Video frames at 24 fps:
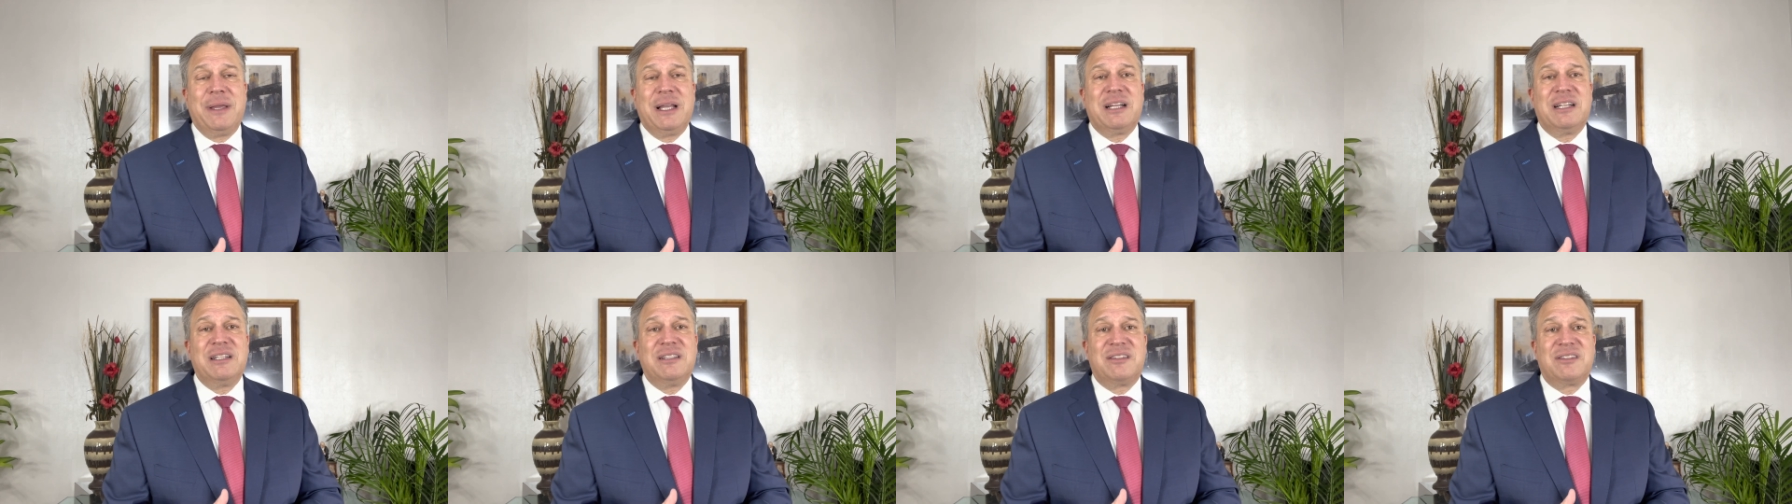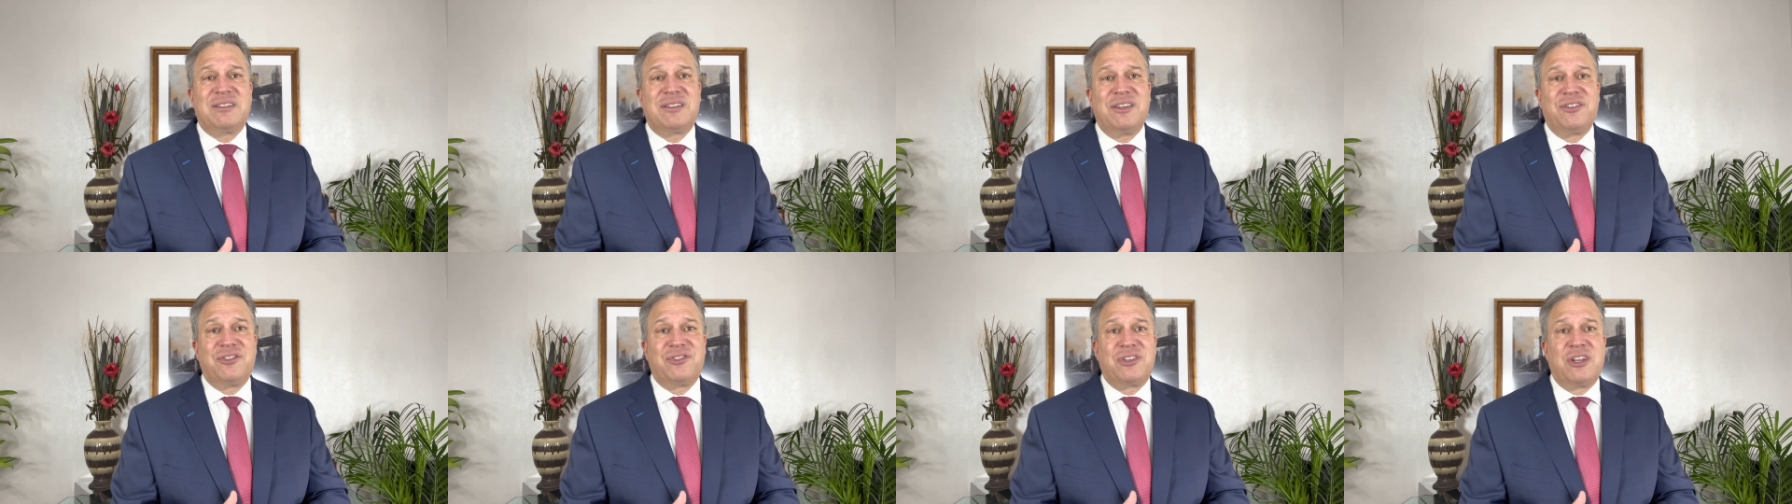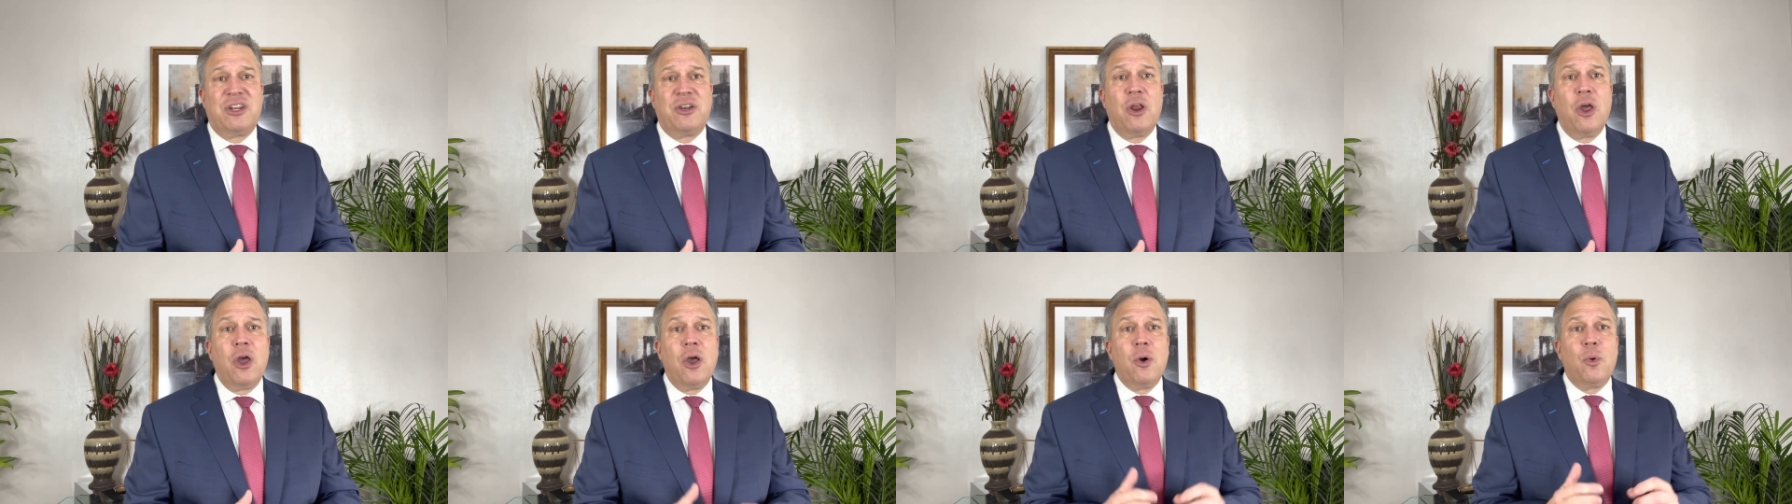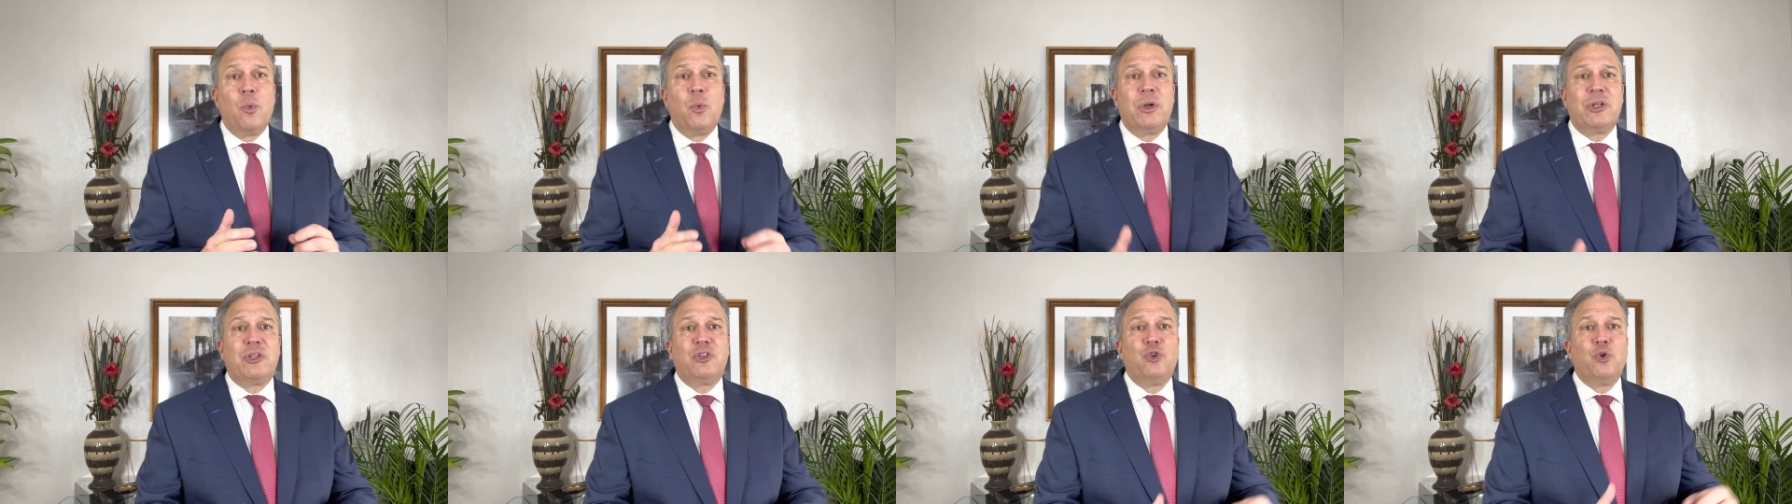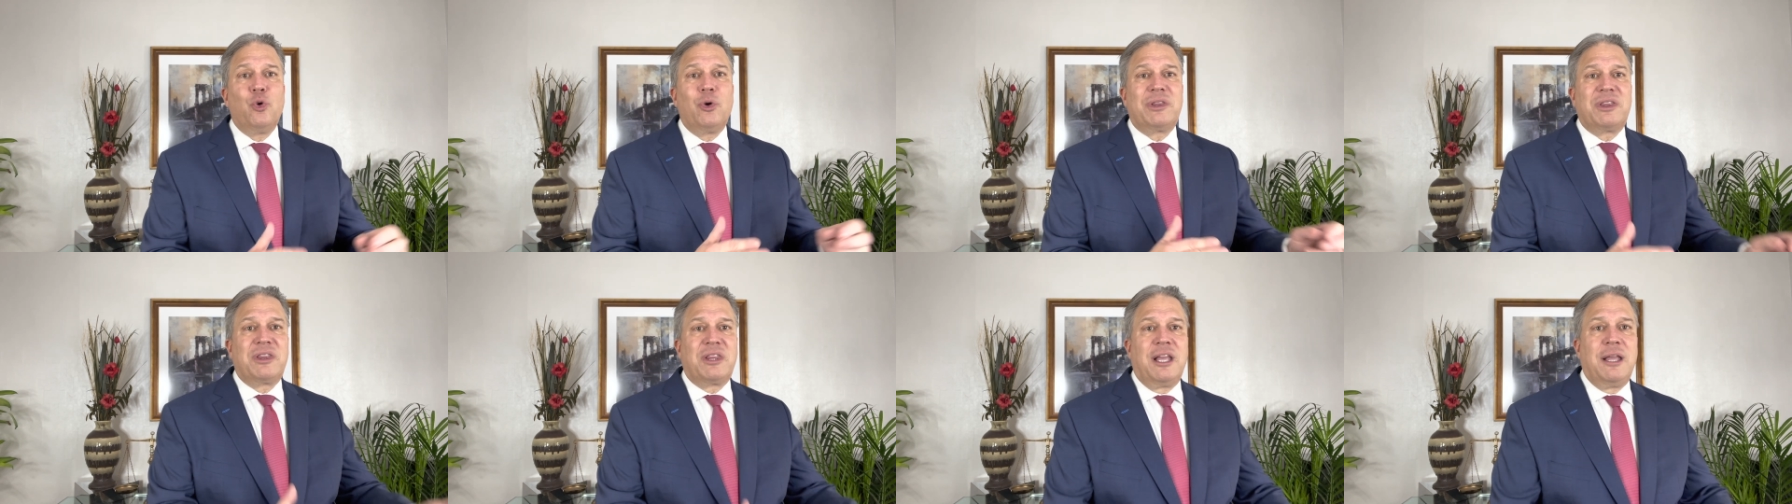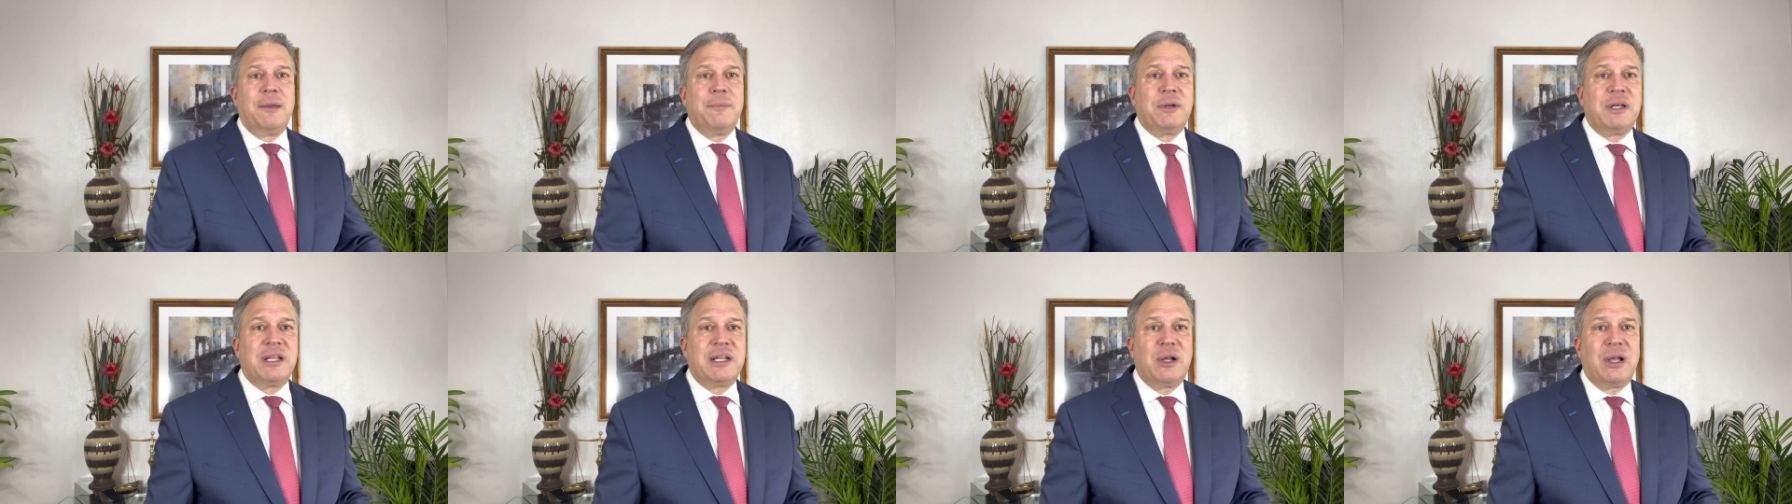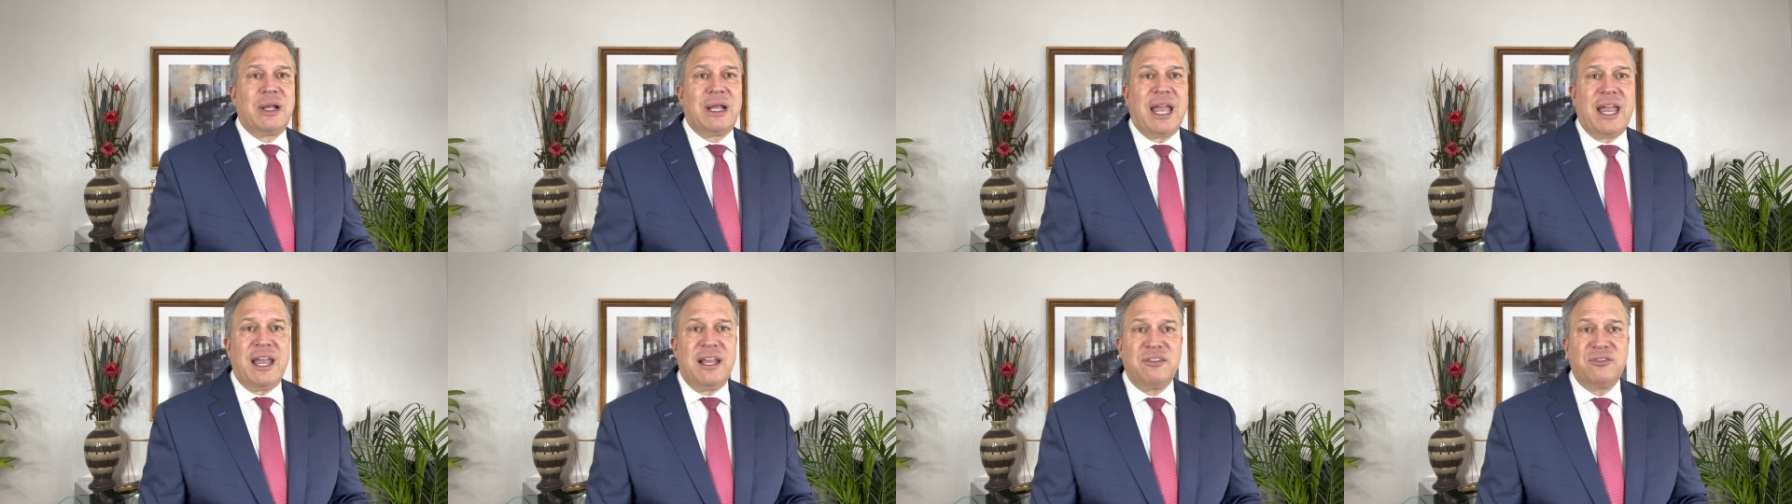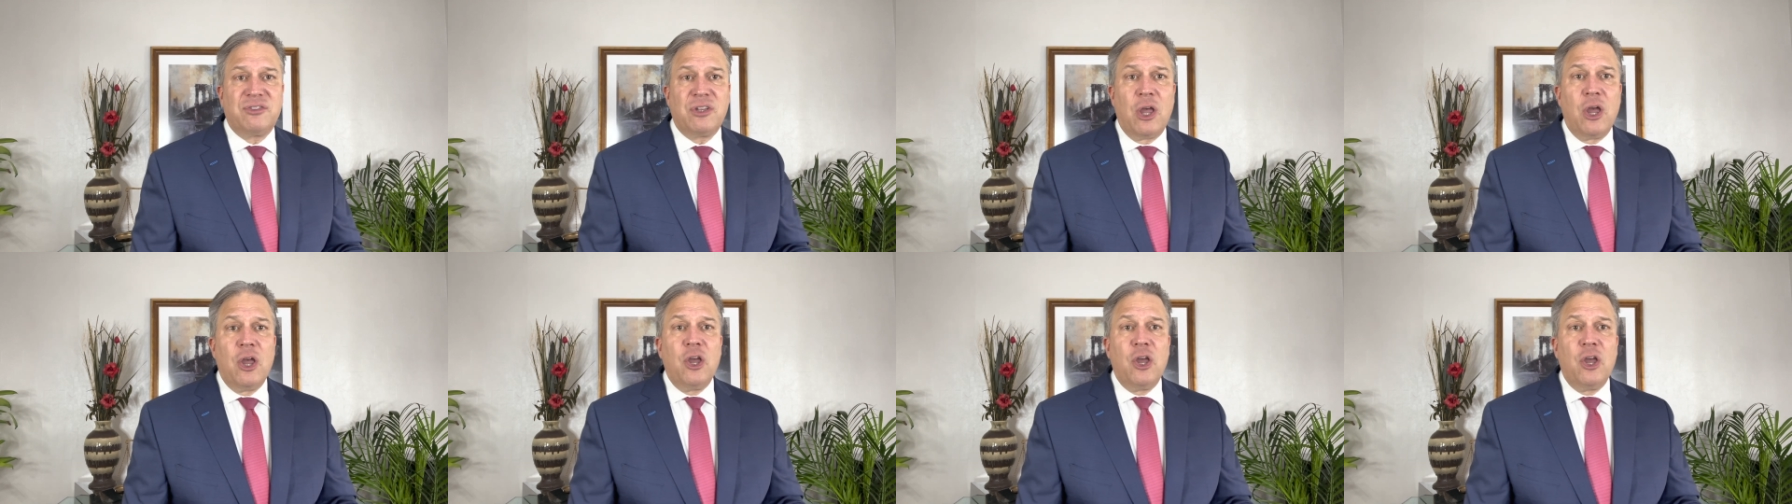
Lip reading: consistent with your theme of the case.